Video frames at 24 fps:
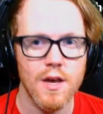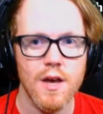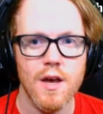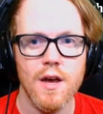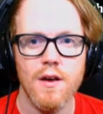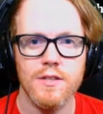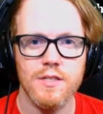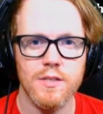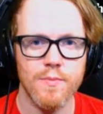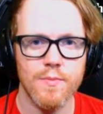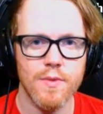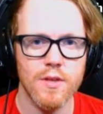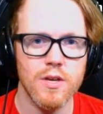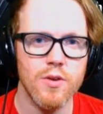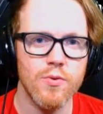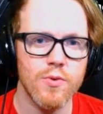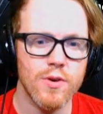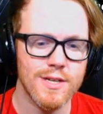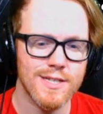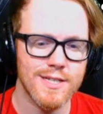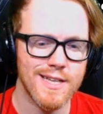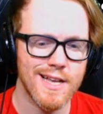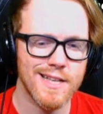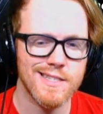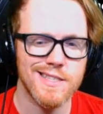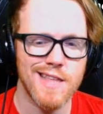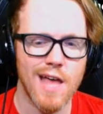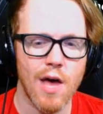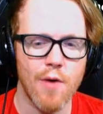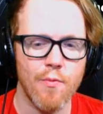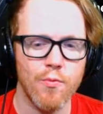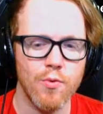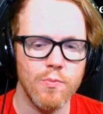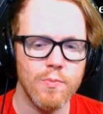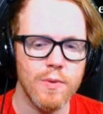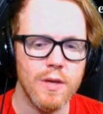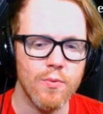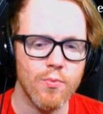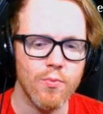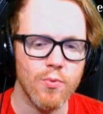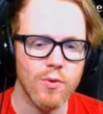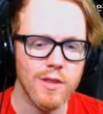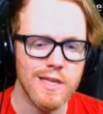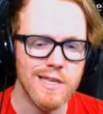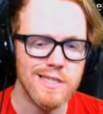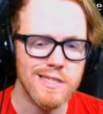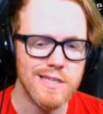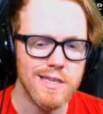some of the newer sets that will be
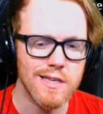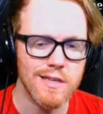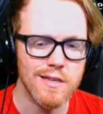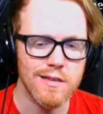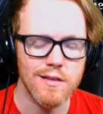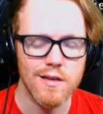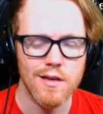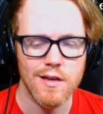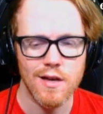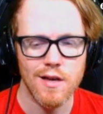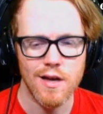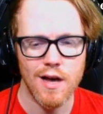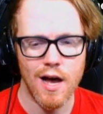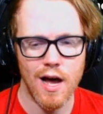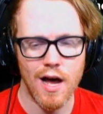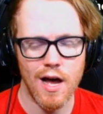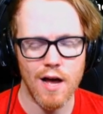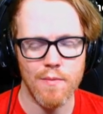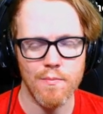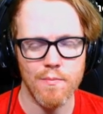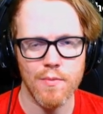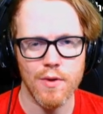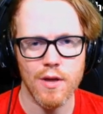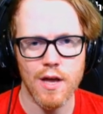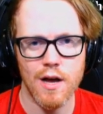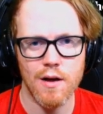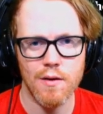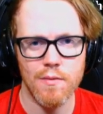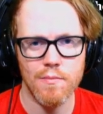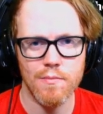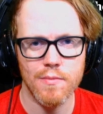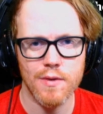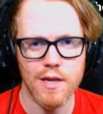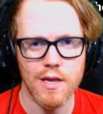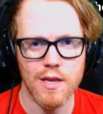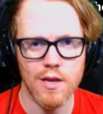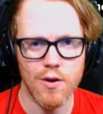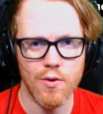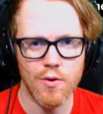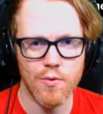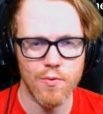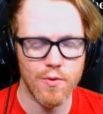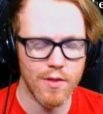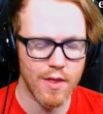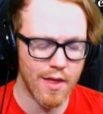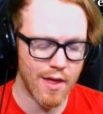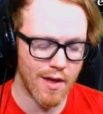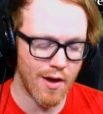releasing
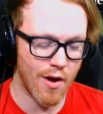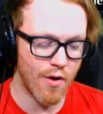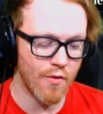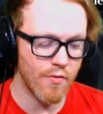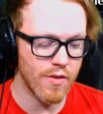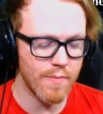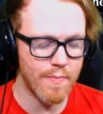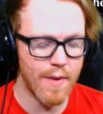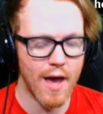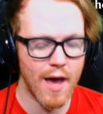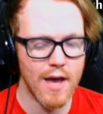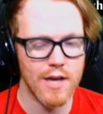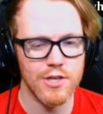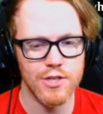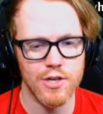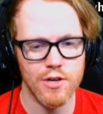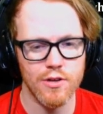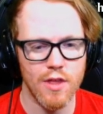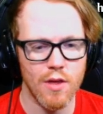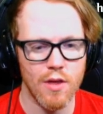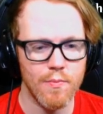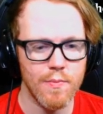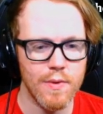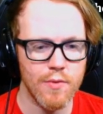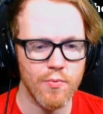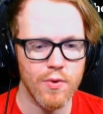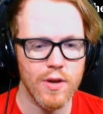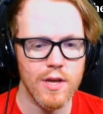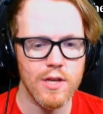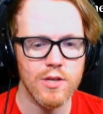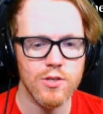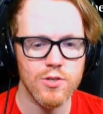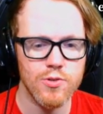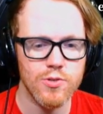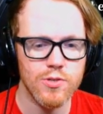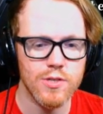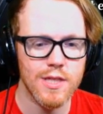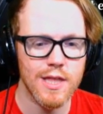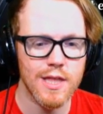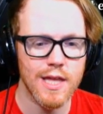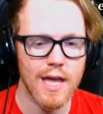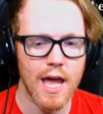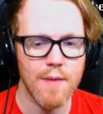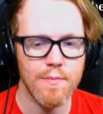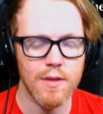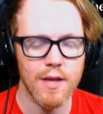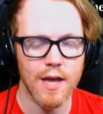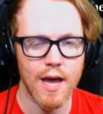over the past year. They'll be reintroduced to the
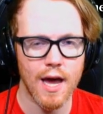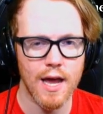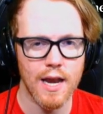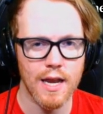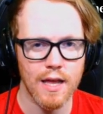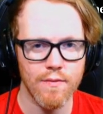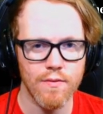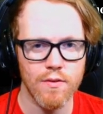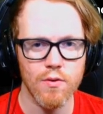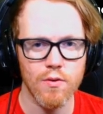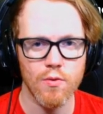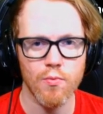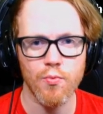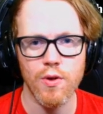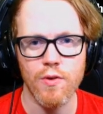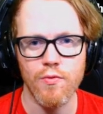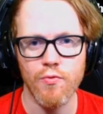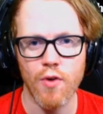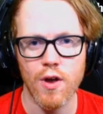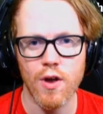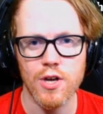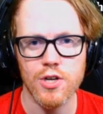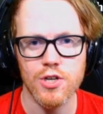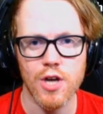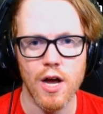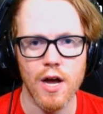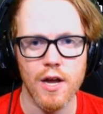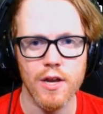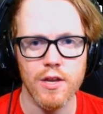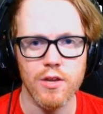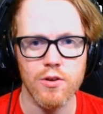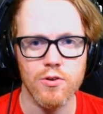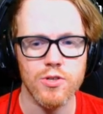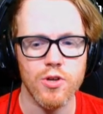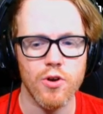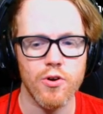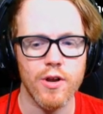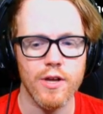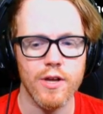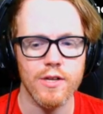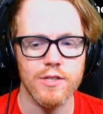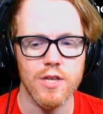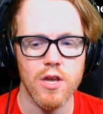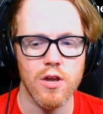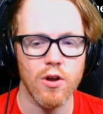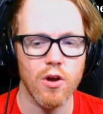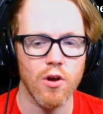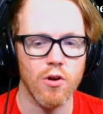game to kind of give you a refresh on your starter decks
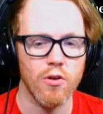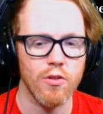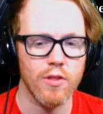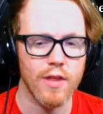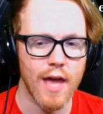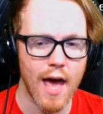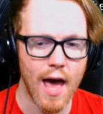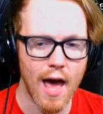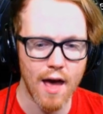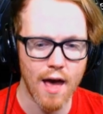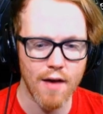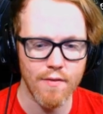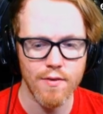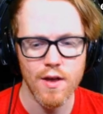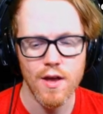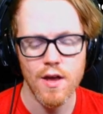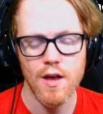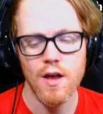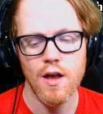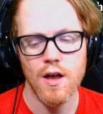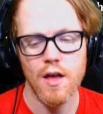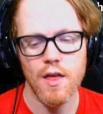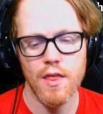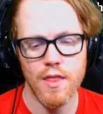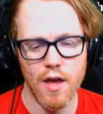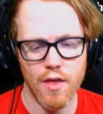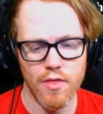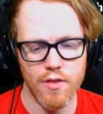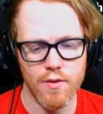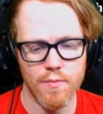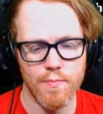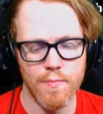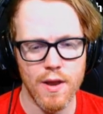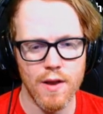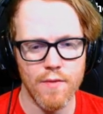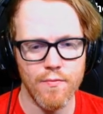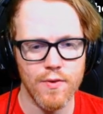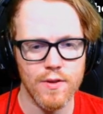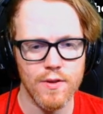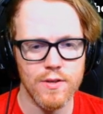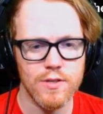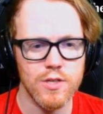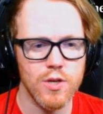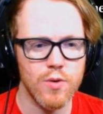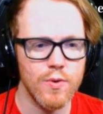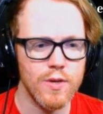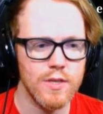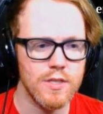that you currently have. The other benefit
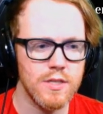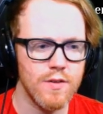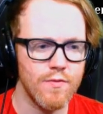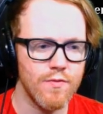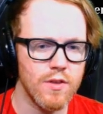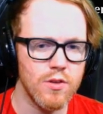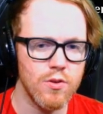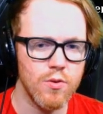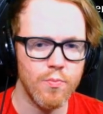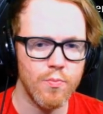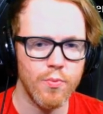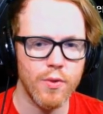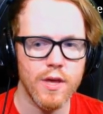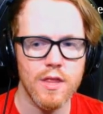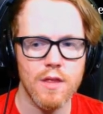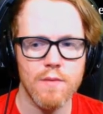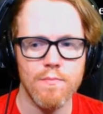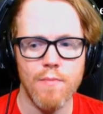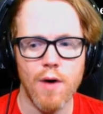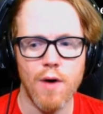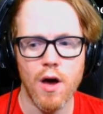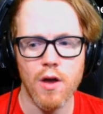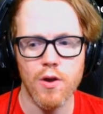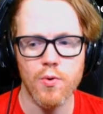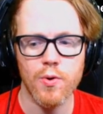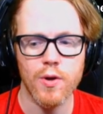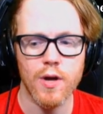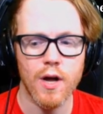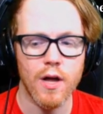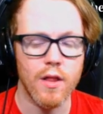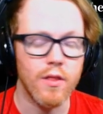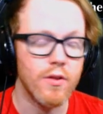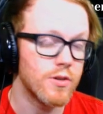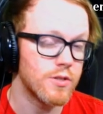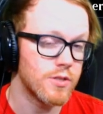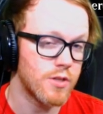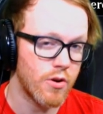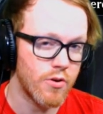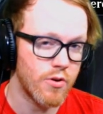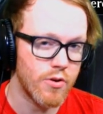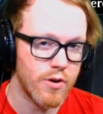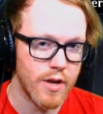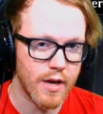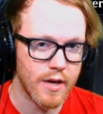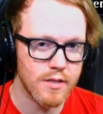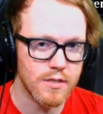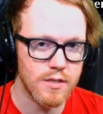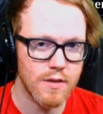too is if you do play the mono color starter
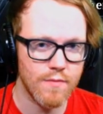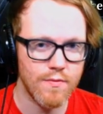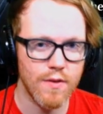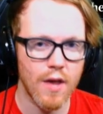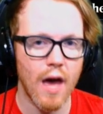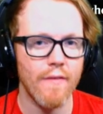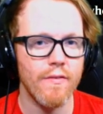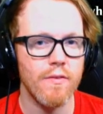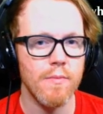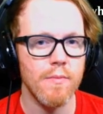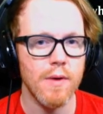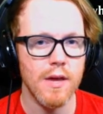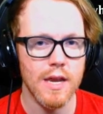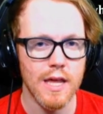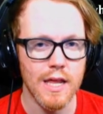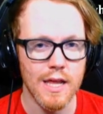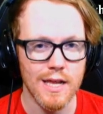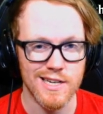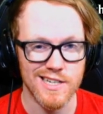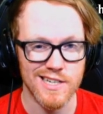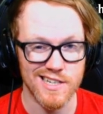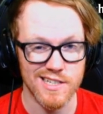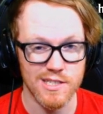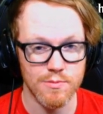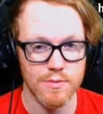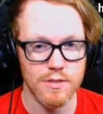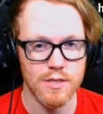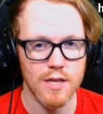decks, if you haven't made any adjustments